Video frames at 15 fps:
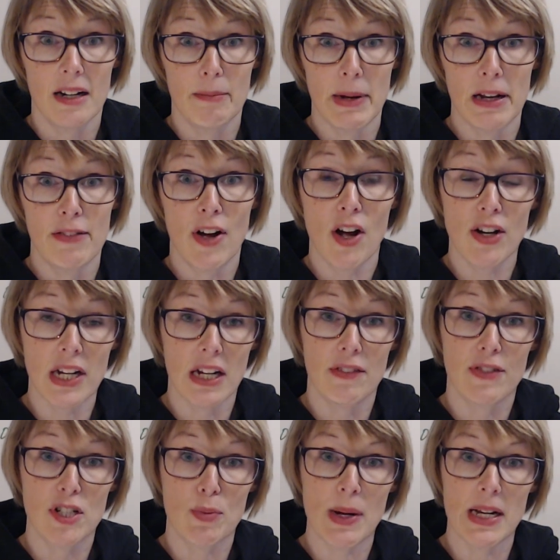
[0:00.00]
bit of honey
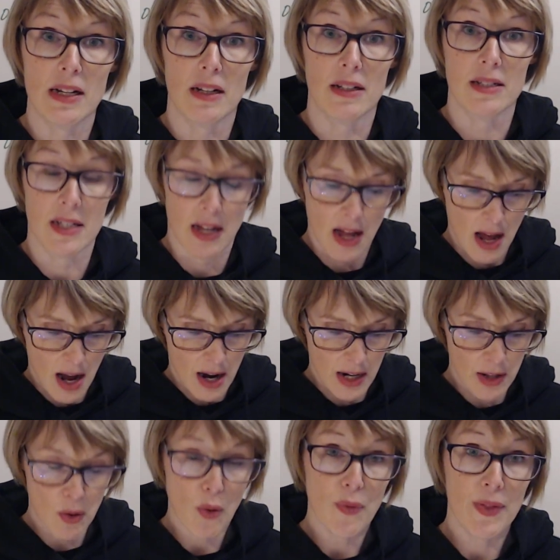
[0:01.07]
for sweetness. And
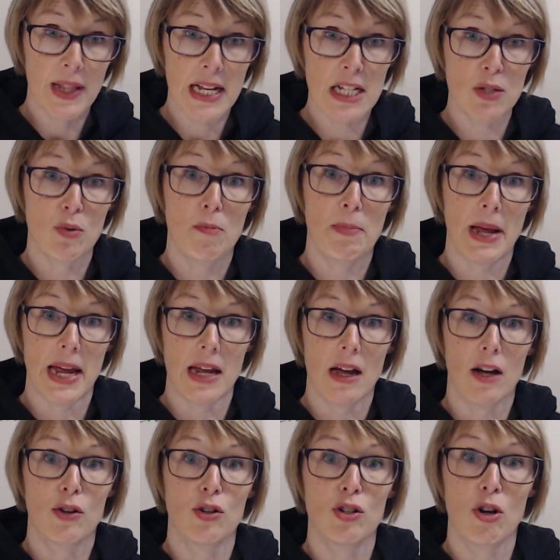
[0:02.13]
I thought this would be
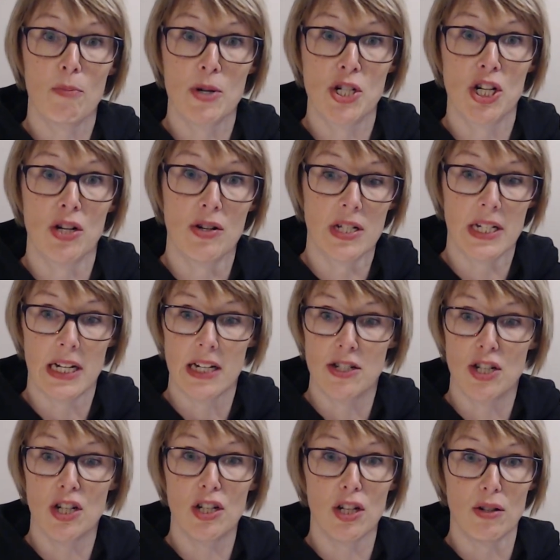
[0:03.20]
a good opportunity
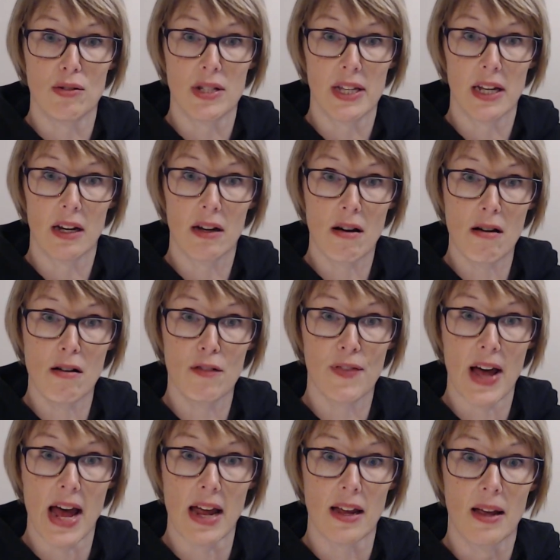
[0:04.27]
to use the
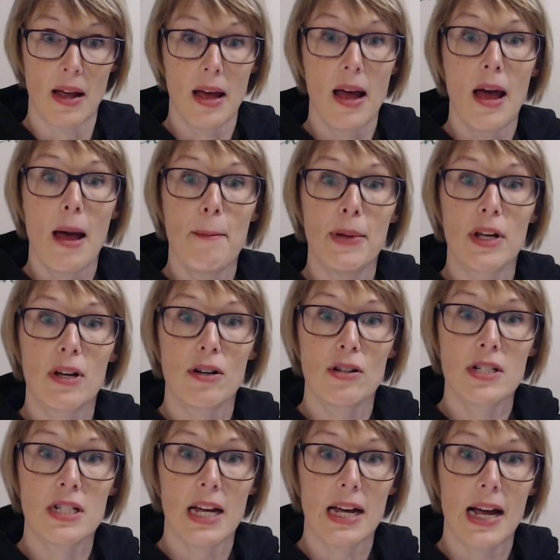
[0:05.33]
agave,
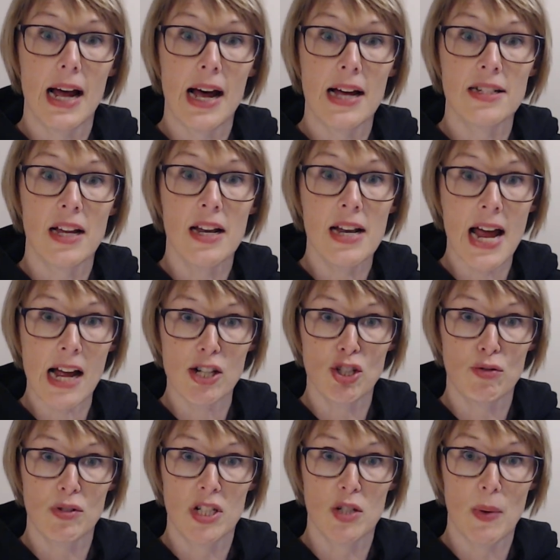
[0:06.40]
because as a
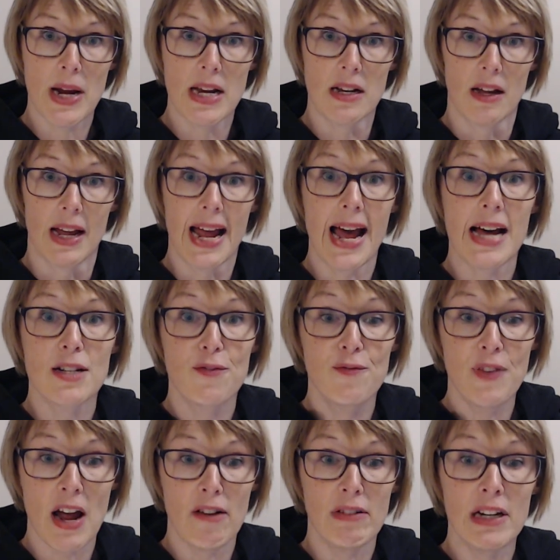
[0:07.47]
natural sweetener it has
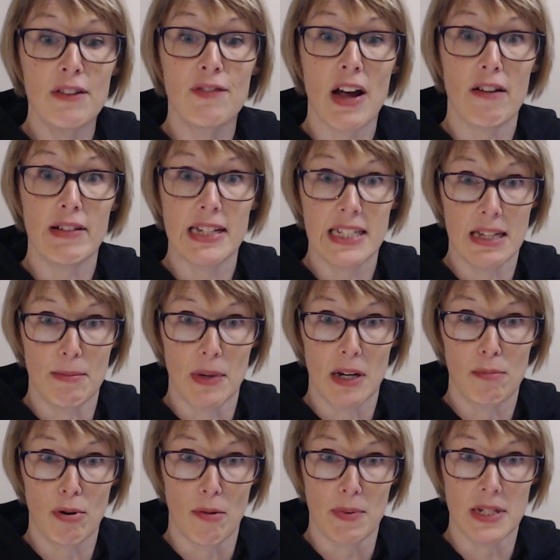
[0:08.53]
very, very similar
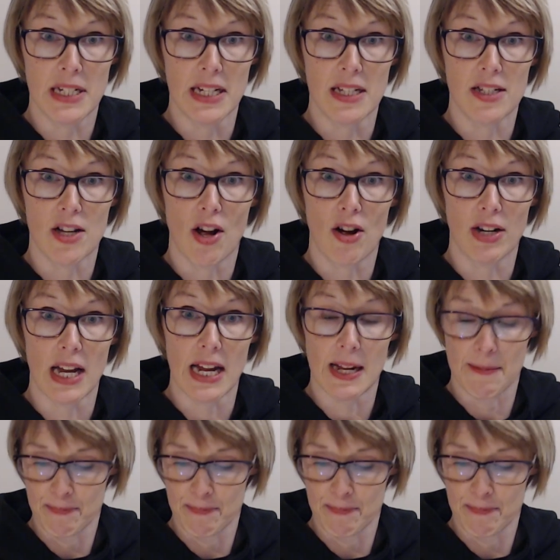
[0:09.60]
properties to honey.